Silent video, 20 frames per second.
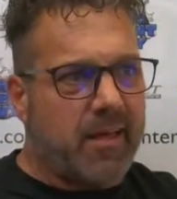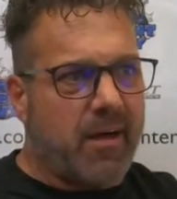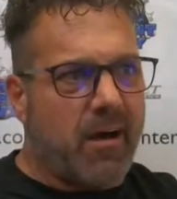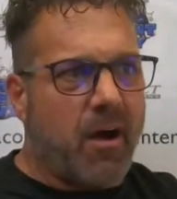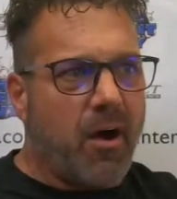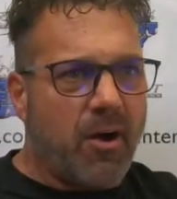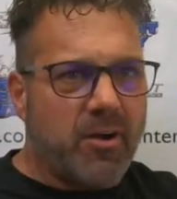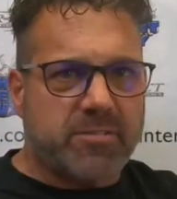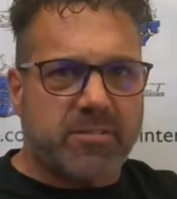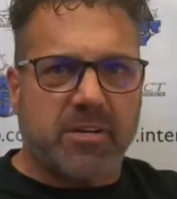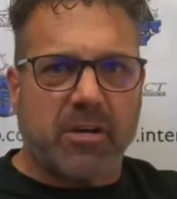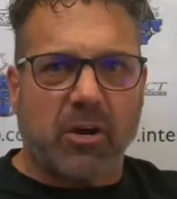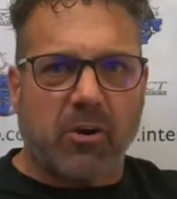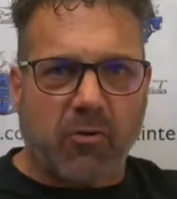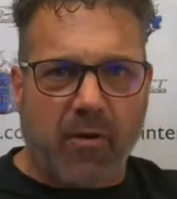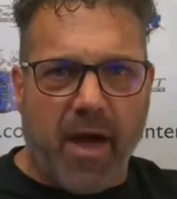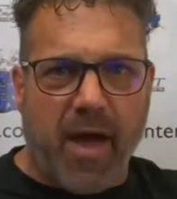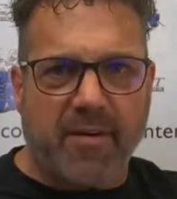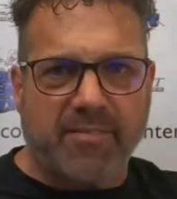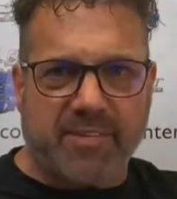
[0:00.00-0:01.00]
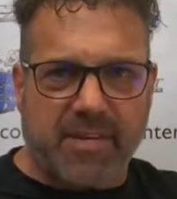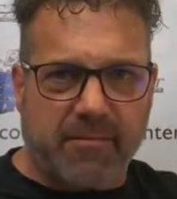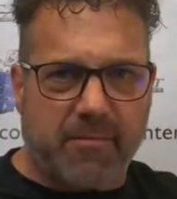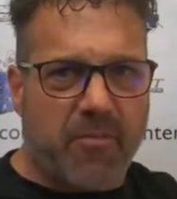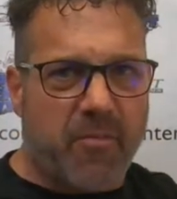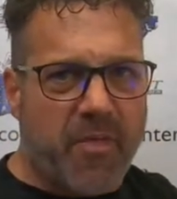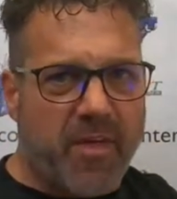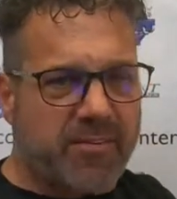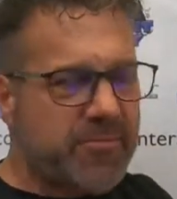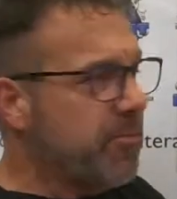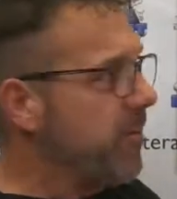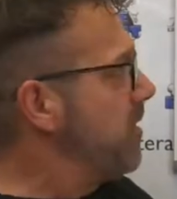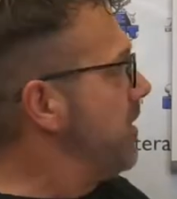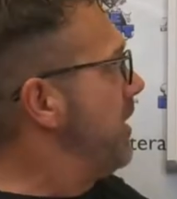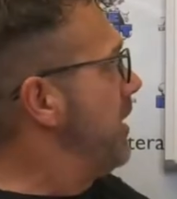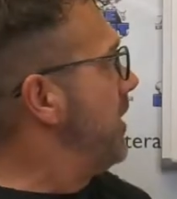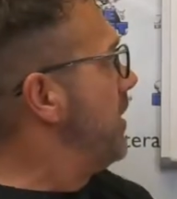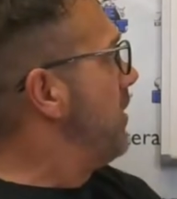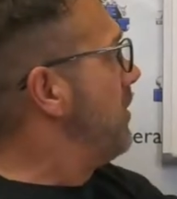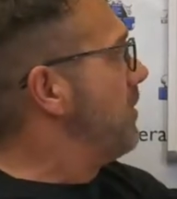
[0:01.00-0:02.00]
arts and crafts, even though that's for
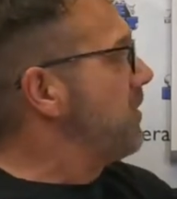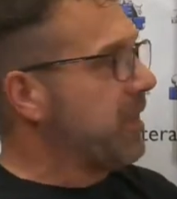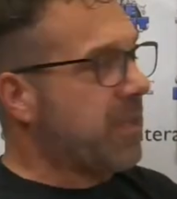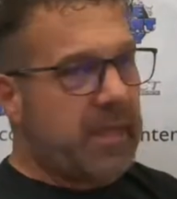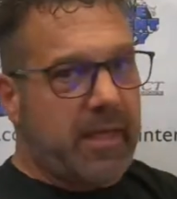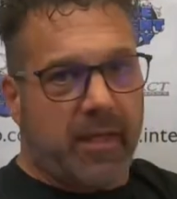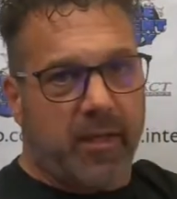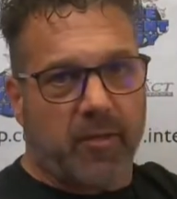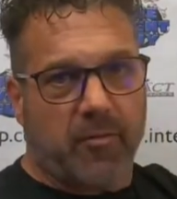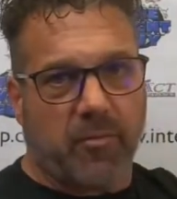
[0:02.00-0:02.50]
little kids,